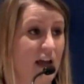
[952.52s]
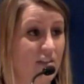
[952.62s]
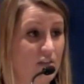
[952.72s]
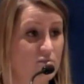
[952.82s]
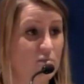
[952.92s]

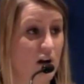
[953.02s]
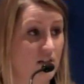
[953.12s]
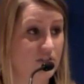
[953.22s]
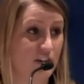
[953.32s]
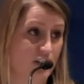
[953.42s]
And those were
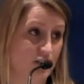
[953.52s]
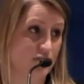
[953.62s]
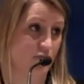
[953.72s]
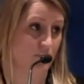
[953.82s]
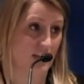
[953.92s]
all very
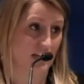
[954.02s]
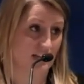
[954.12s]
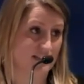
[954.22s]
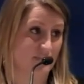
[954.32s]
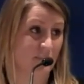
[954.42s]
useful
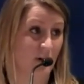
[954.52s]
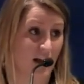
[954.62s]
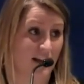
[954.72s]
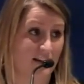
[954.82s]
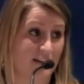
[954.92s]
meetings.
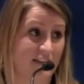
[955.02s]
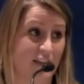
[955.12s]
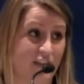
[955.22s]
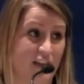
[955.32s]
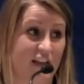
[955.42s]
But the
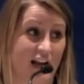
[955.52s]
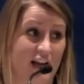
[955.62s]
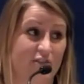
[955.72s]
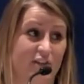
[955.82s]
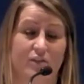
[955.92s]
thing that
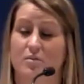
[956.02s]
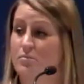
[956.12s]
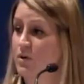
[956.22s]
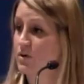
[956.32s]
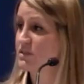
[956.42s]
I found the
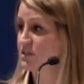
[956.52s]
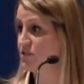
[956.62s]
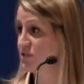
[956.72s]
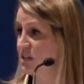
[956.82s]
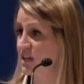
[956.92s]
most
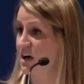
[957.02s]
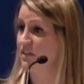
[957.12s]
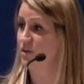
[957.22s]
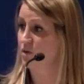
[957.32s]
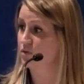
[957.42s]
interesting on
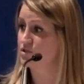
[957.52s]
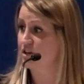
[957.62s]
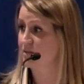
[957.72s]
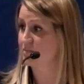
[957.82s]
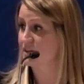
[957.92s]
the whole
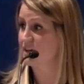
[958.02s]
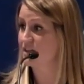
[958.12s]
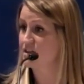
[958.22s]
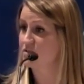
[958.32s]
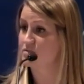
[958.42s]
trip that I
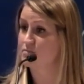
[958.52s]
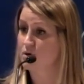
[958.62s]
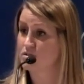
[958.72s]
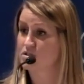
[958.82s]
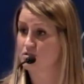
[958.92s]
think was
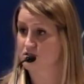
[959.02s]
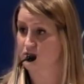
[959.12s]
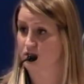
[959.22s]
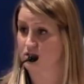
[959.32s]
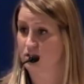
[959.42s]
most
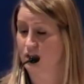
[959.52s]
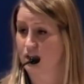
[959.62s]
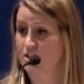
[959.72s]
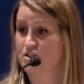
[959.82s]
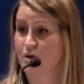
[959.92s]
useful
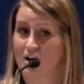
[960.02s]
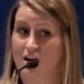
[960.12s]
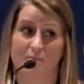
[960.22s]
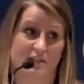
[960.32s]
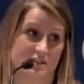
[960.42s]
to our
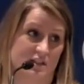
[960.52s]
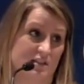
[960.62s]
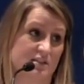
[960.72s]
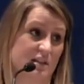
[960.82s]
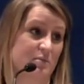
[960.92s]

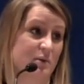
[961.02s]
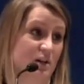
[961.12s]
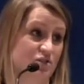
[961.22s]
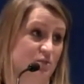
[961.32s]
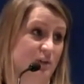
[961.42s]
embassies in
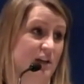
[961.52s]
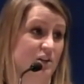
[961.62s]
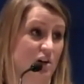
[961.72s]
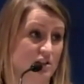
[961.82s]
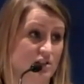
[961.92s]
Belgium and
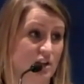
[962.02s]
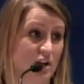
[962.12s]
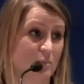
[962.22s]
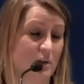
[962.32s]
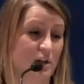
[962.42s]
across Europe